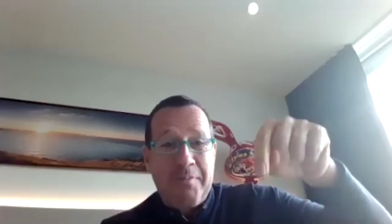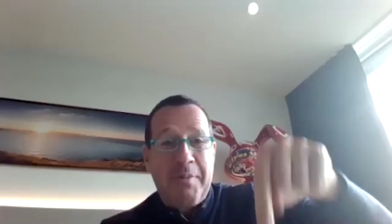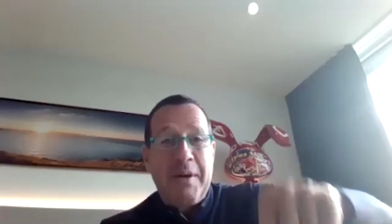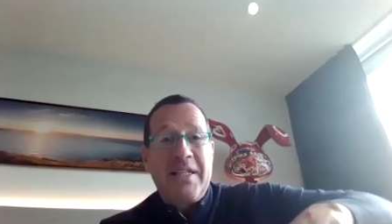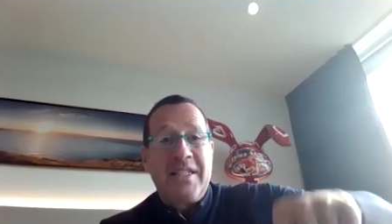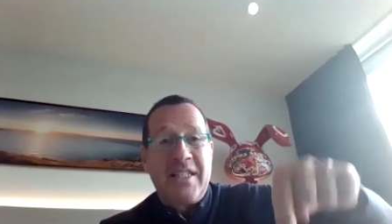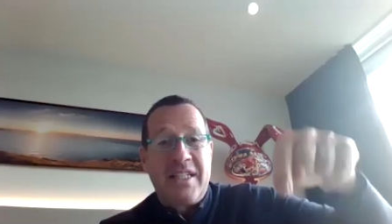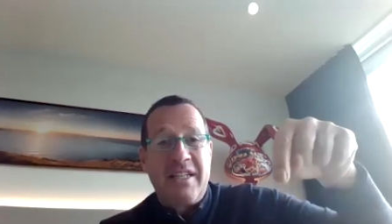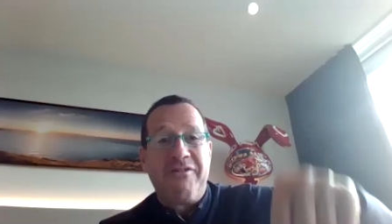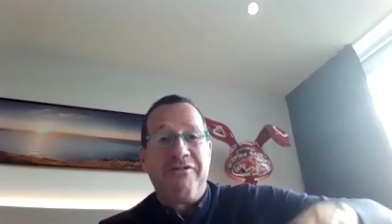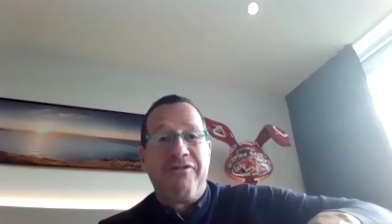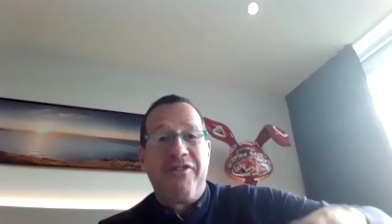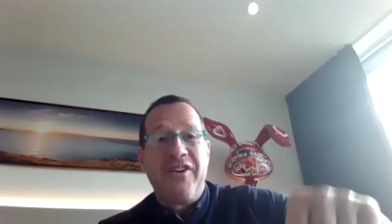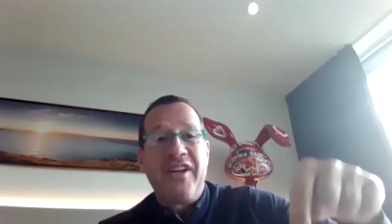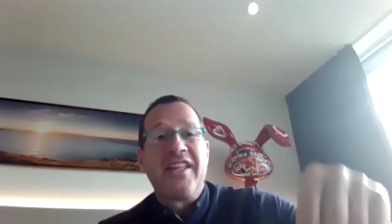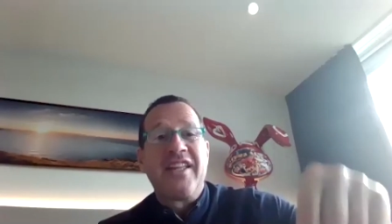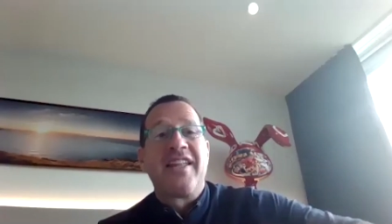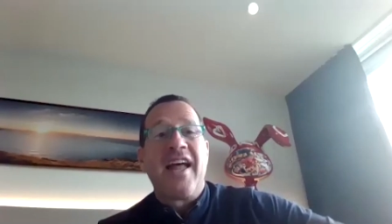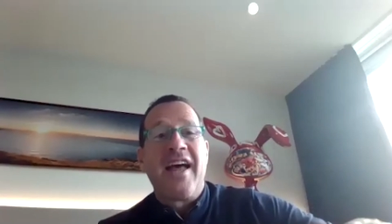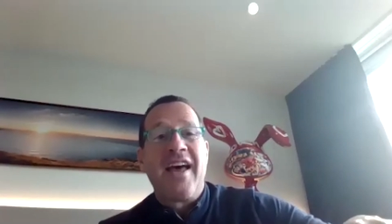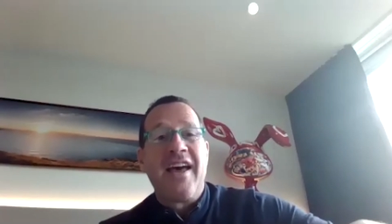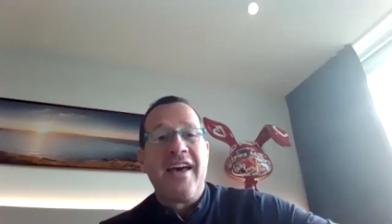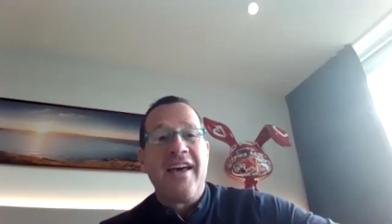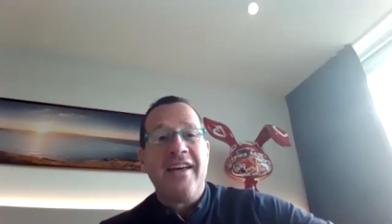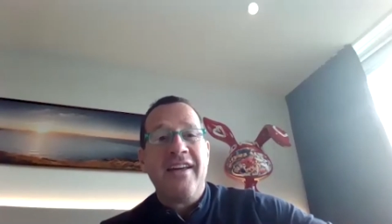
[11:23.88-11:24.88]
specific
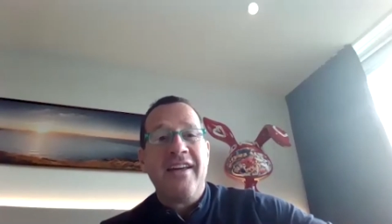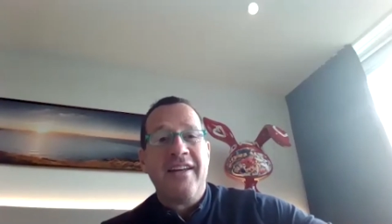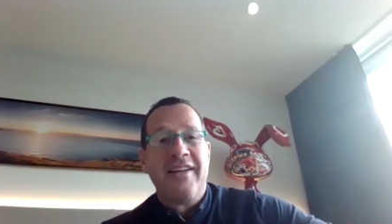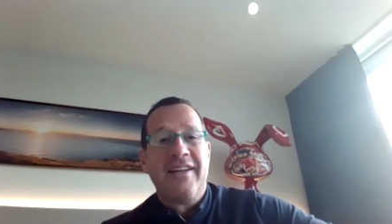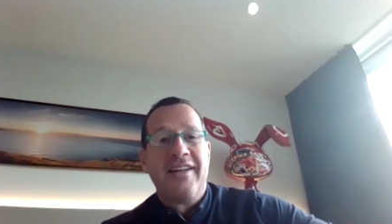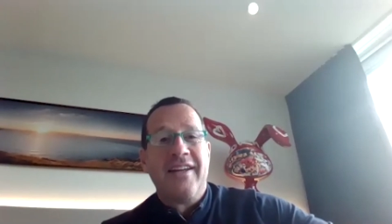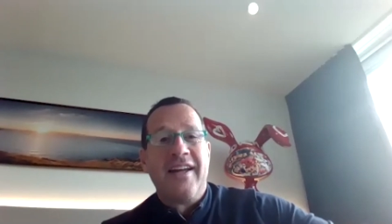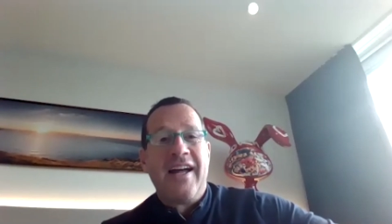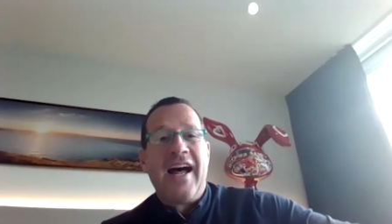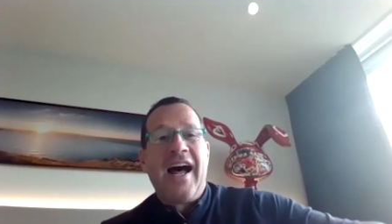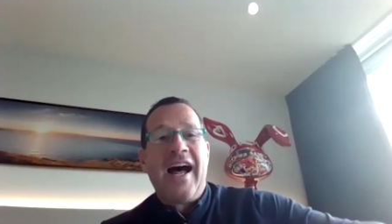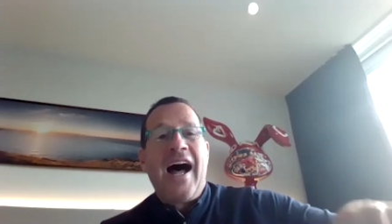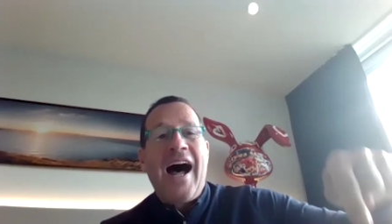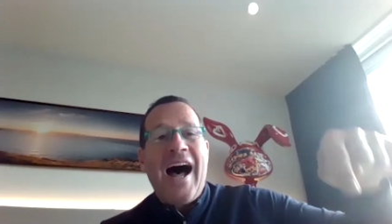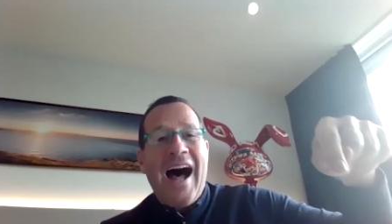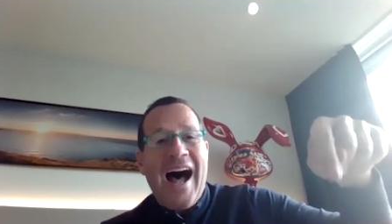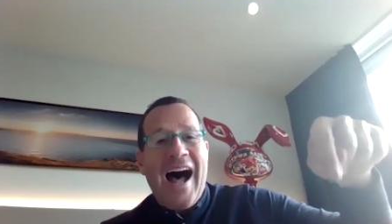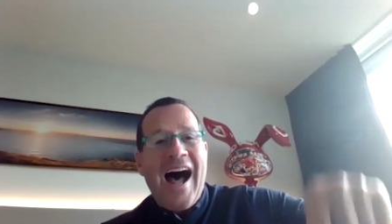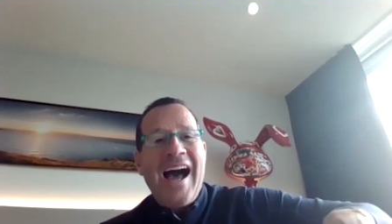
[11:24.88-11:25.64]
day, Yes.